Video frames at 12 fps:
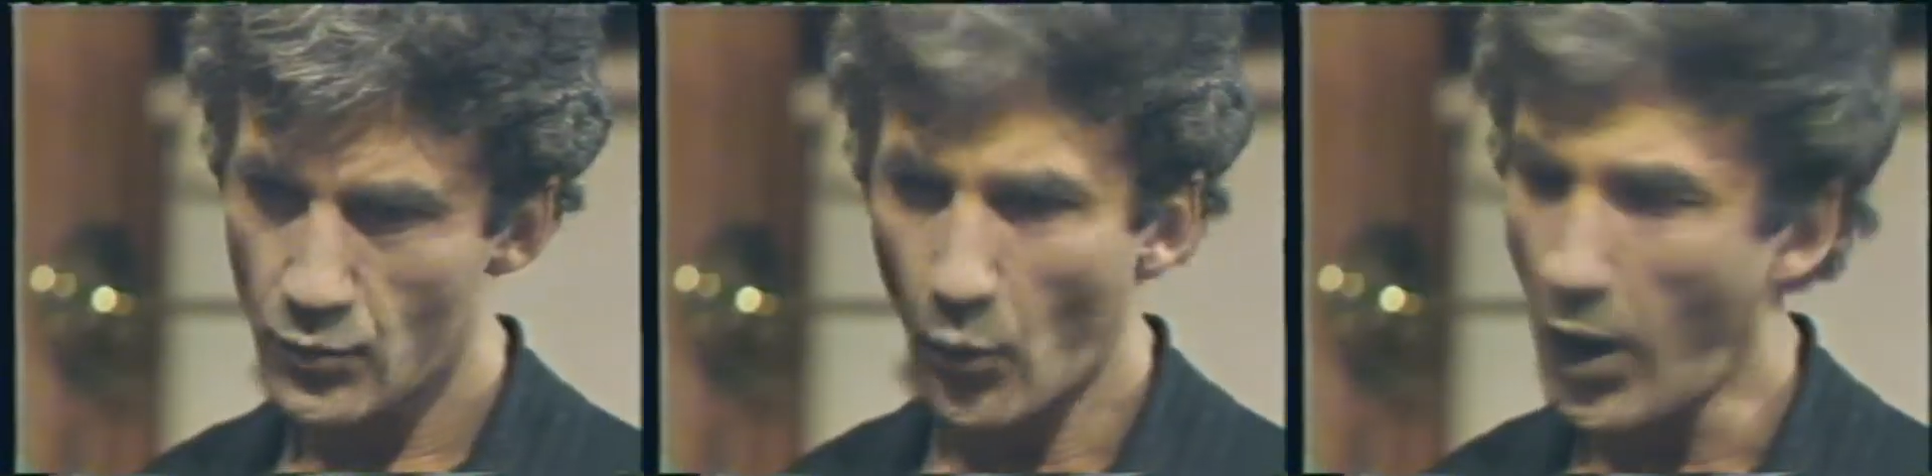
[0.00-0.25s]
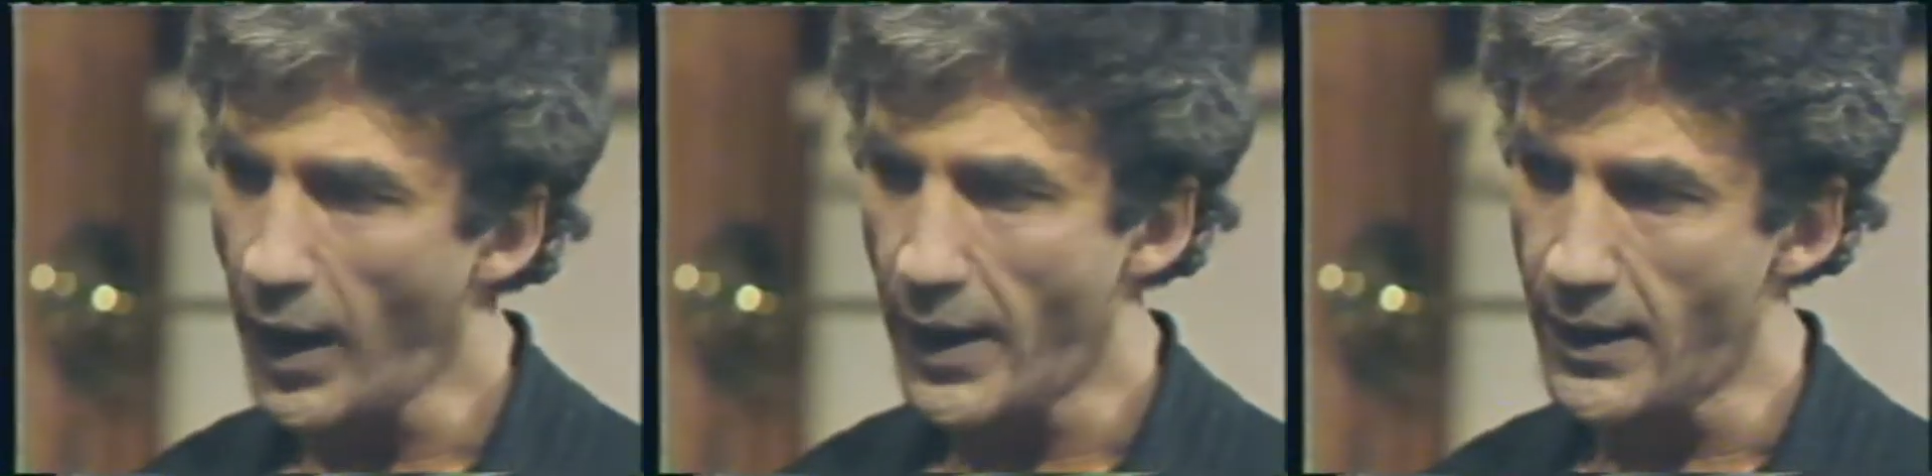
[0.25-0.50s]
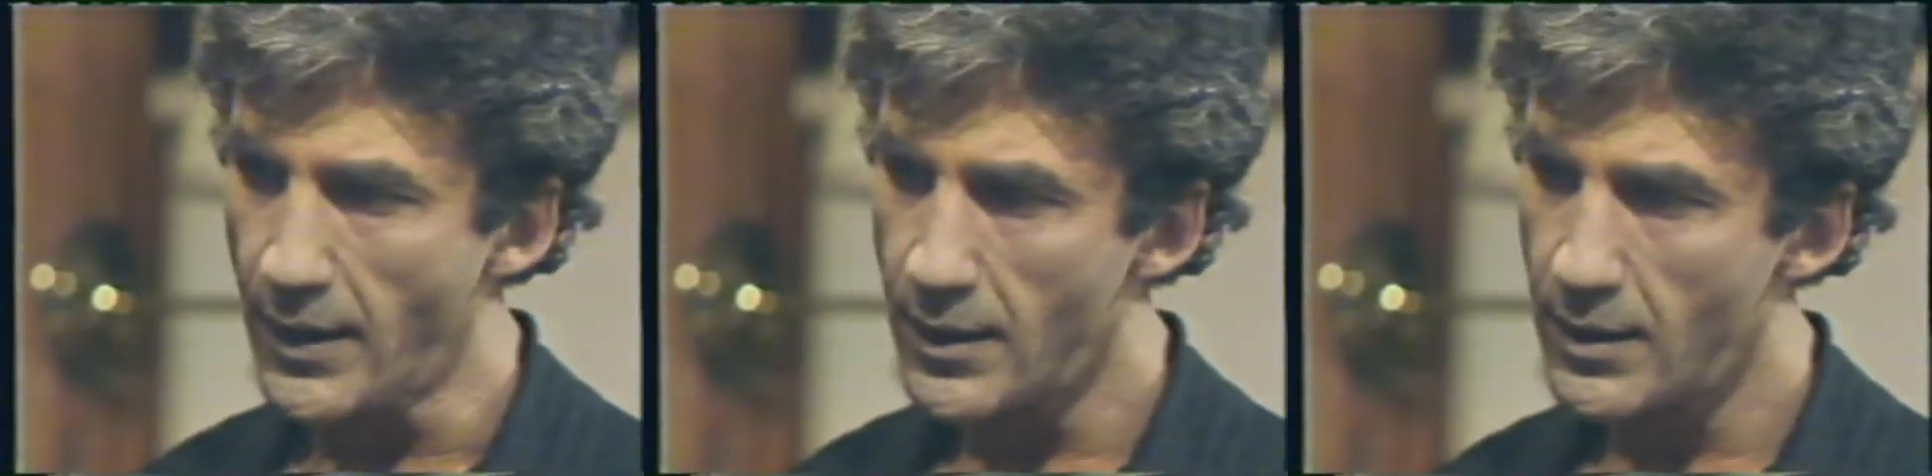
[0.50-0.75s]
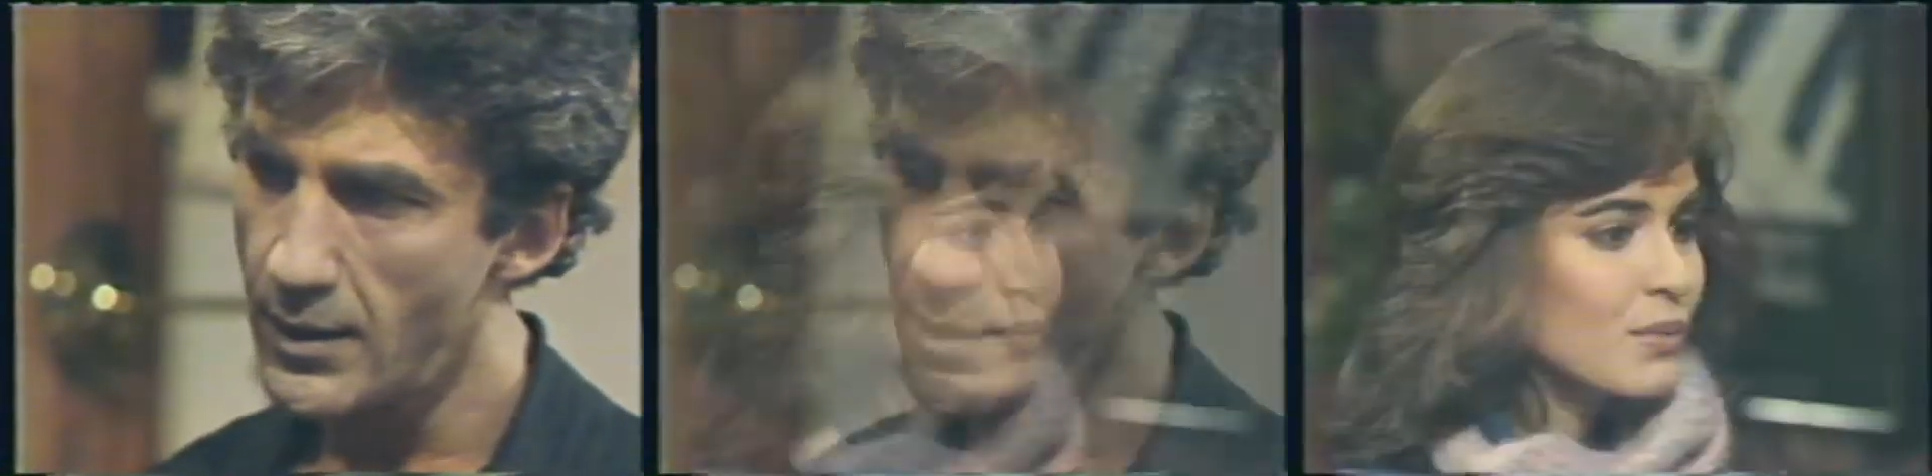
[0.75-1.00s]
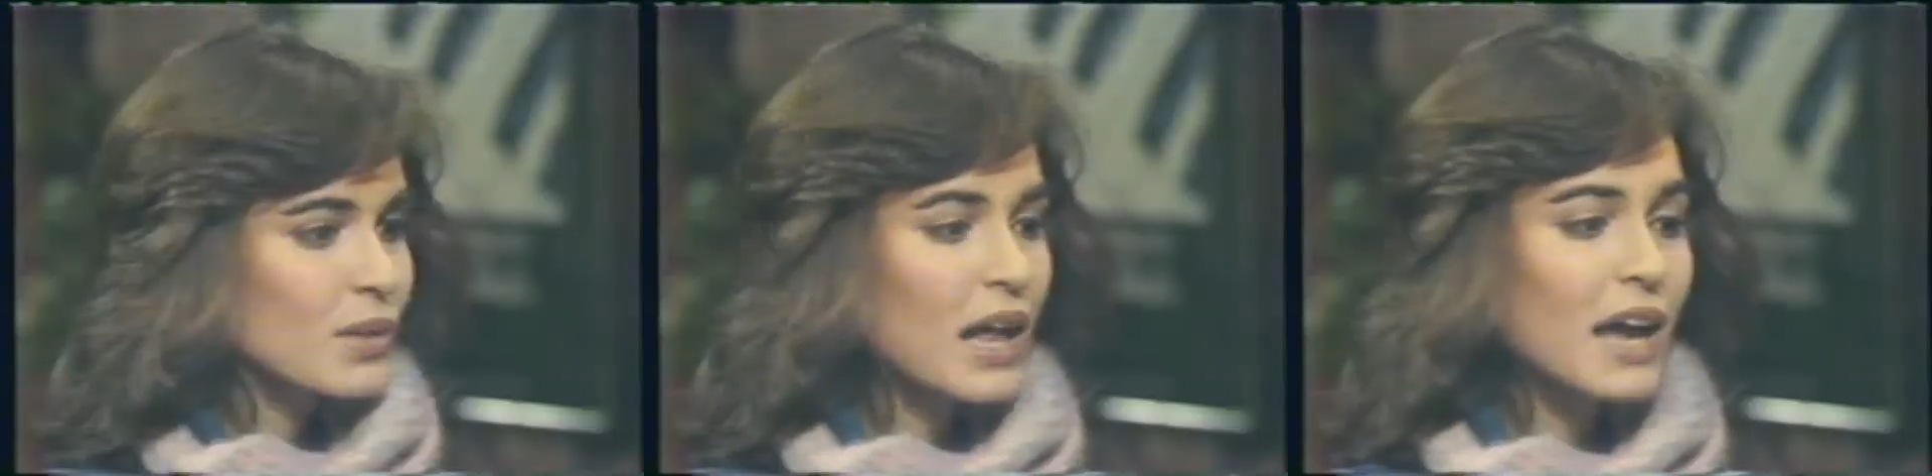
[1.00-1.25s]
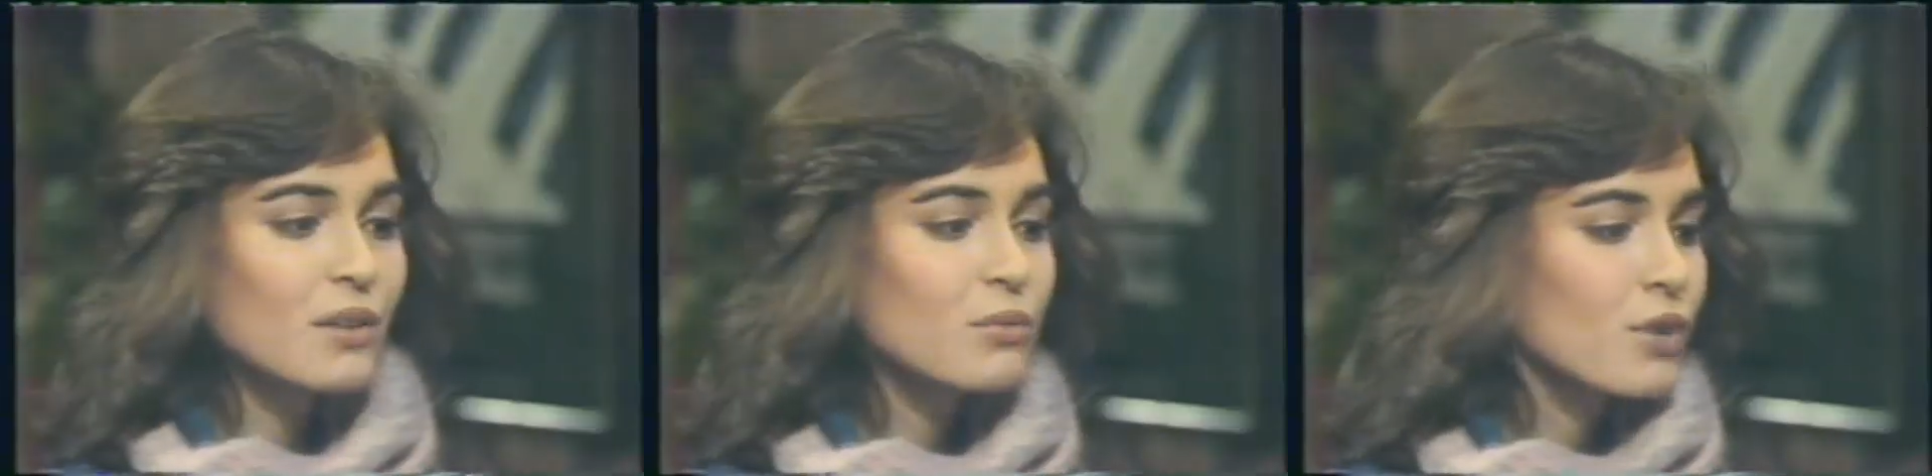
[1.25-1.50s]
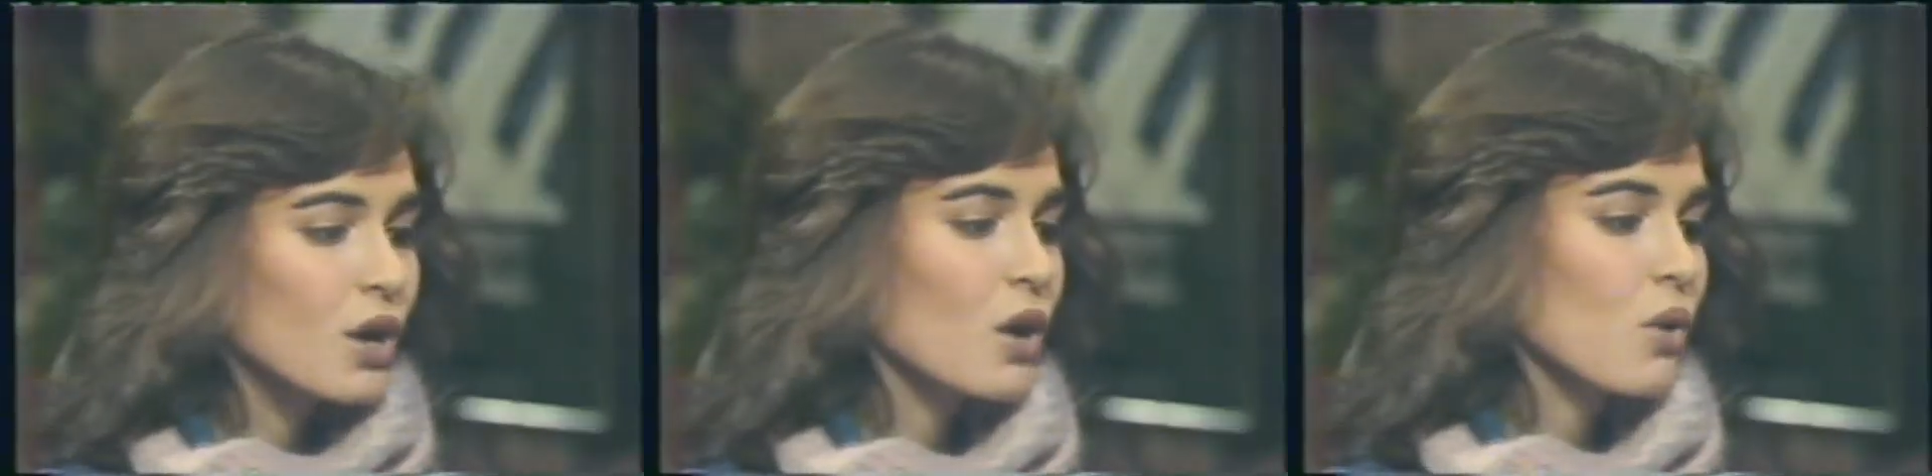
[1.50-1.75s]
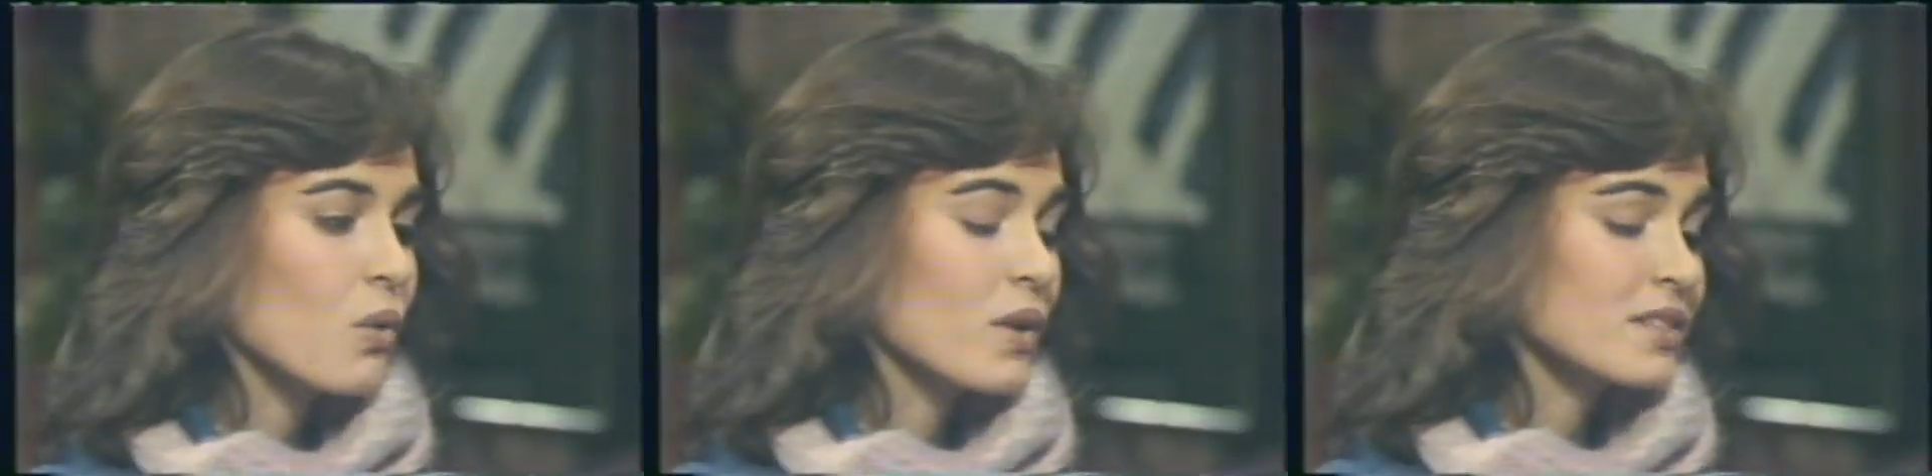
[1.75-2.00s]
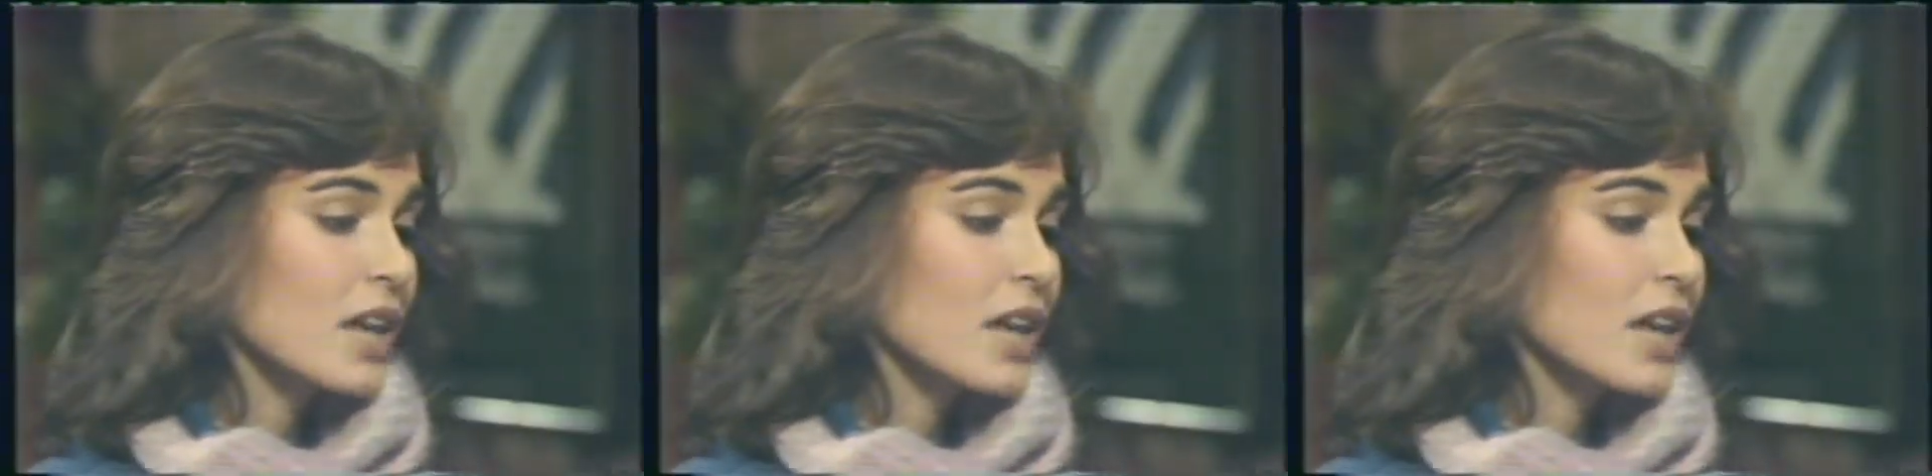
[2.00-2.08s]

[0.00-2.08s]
Why? I don't know.